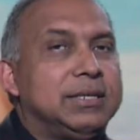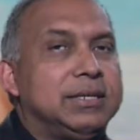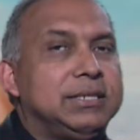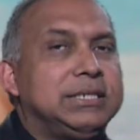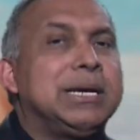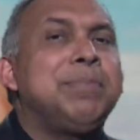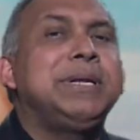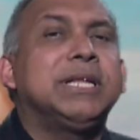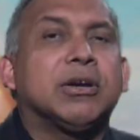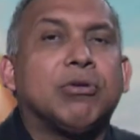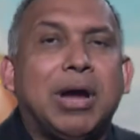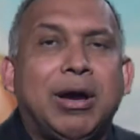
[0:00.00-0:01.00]
Some in the
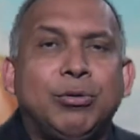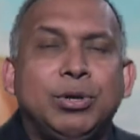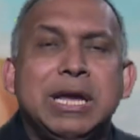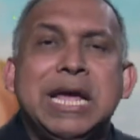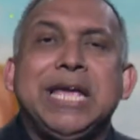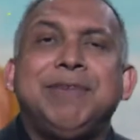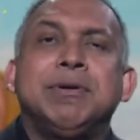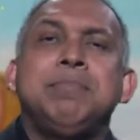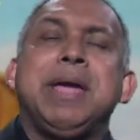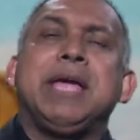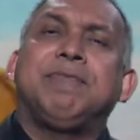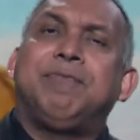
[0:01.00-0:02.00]
crowd even
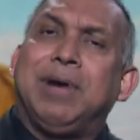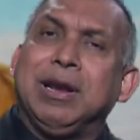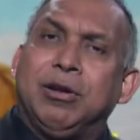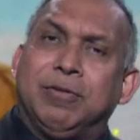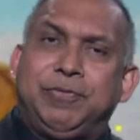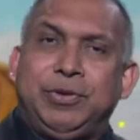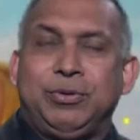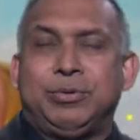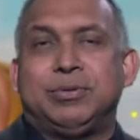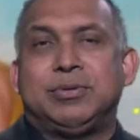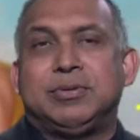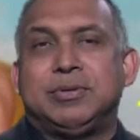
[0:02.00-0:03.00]
make fun of you.
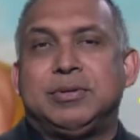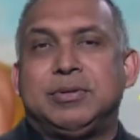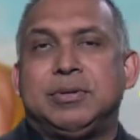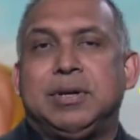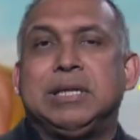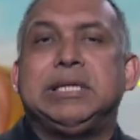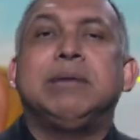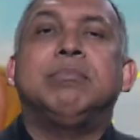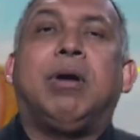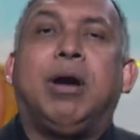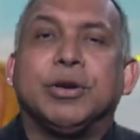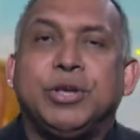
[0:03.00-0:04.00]
They
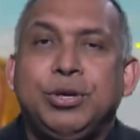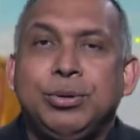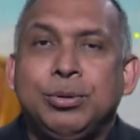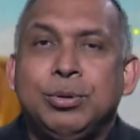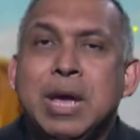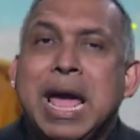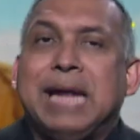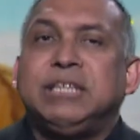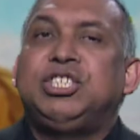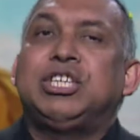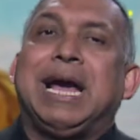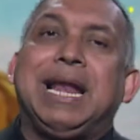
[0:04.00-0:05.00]
mock you and
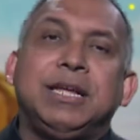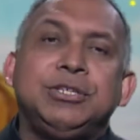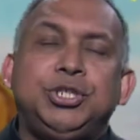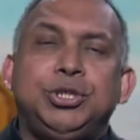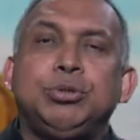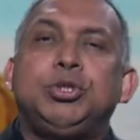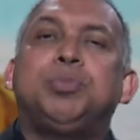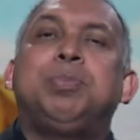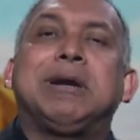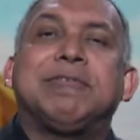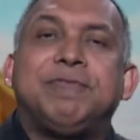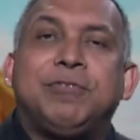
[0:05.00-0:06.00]
challenge you to
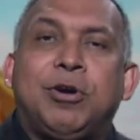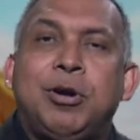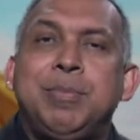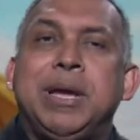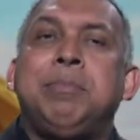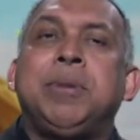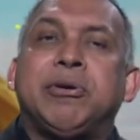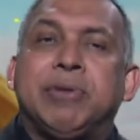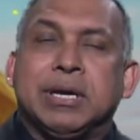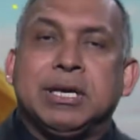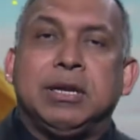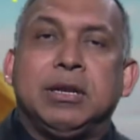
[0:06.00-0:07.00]
perform a
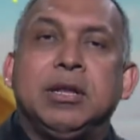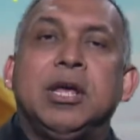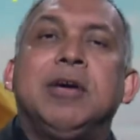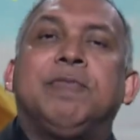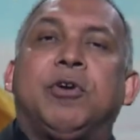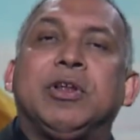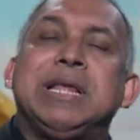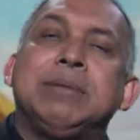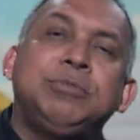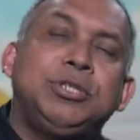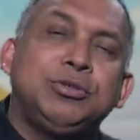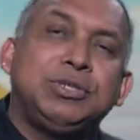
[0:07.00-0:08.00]
miracle for
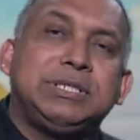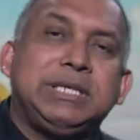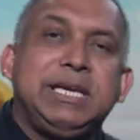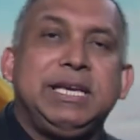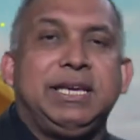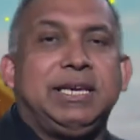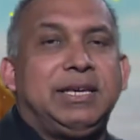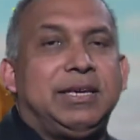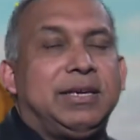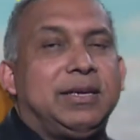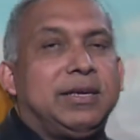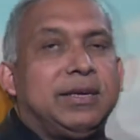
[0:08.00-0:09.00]
them to see.
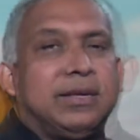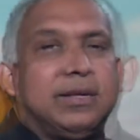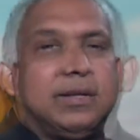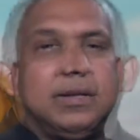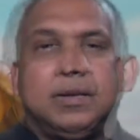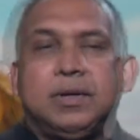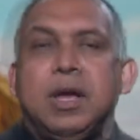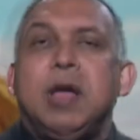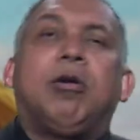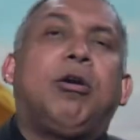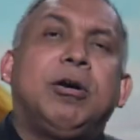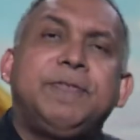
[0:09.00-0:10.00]

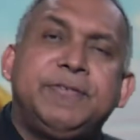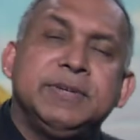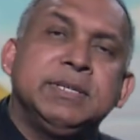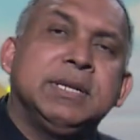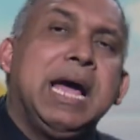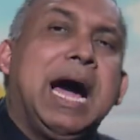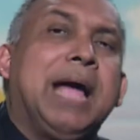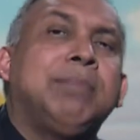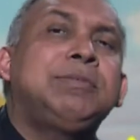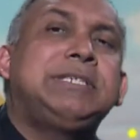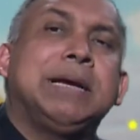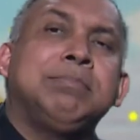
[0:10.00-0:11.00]
Often I
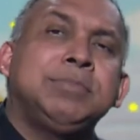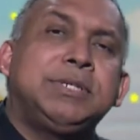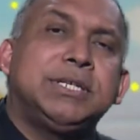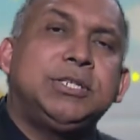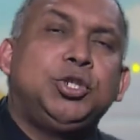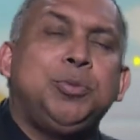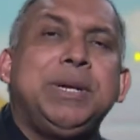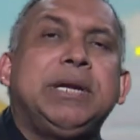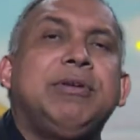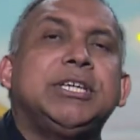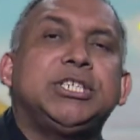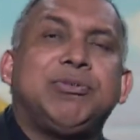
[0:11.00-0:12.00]
am tempted to be
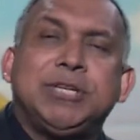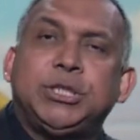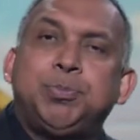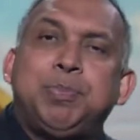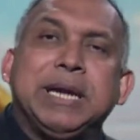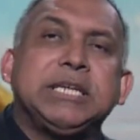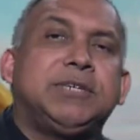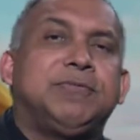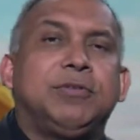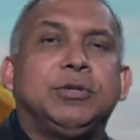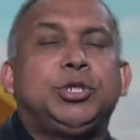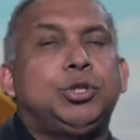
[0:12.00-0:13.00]

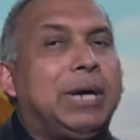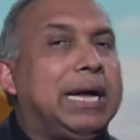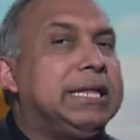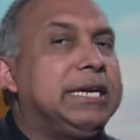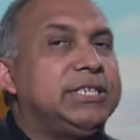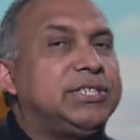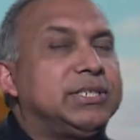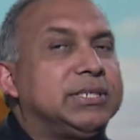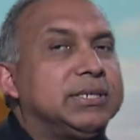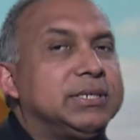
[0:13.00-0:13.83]
disrespectful to others.